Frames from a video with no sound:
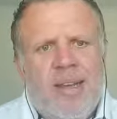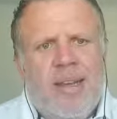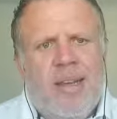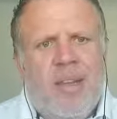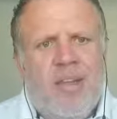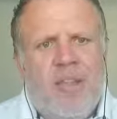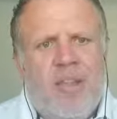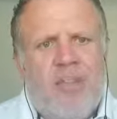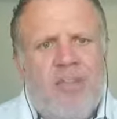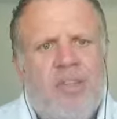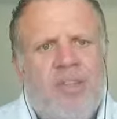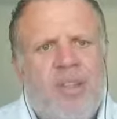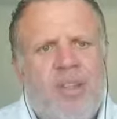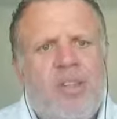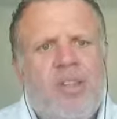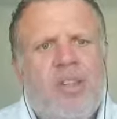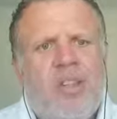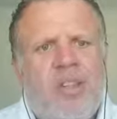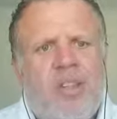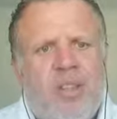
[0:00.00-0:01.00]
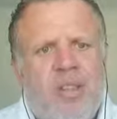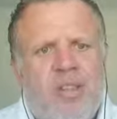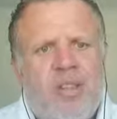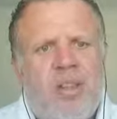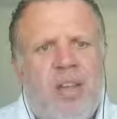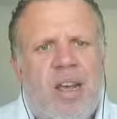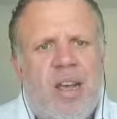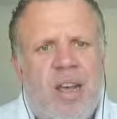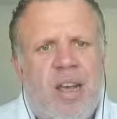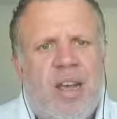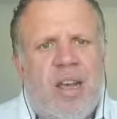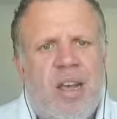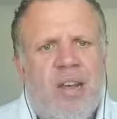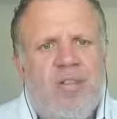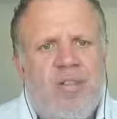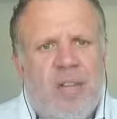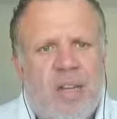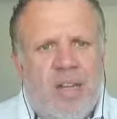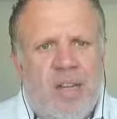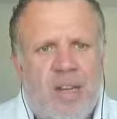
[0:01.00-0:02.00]
Now, if that feature doesn't
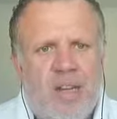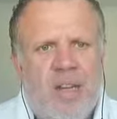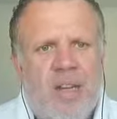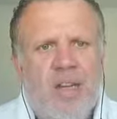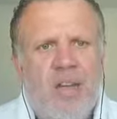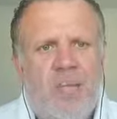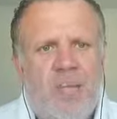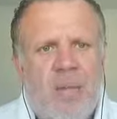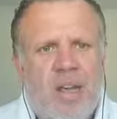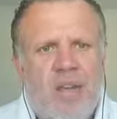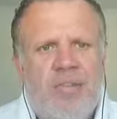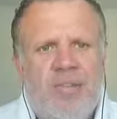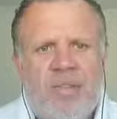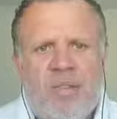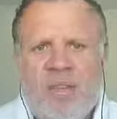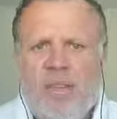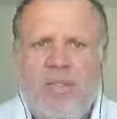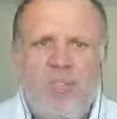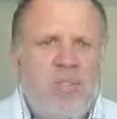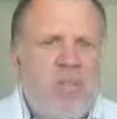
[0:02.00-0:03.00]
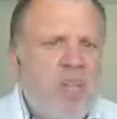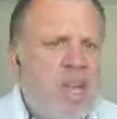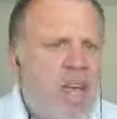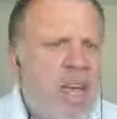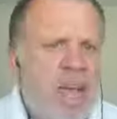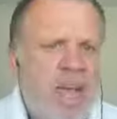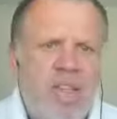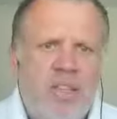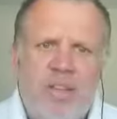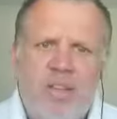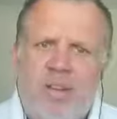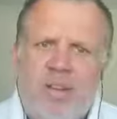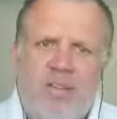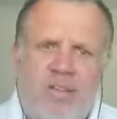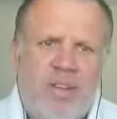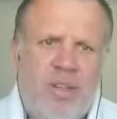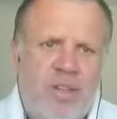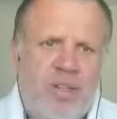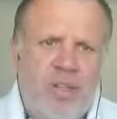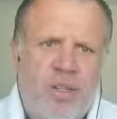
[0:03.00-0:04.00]
have a clear benefit, it's not a
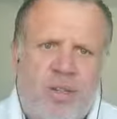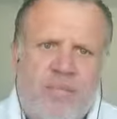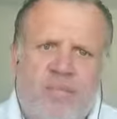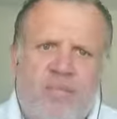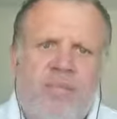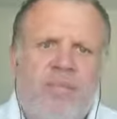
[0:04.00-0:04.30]
feature.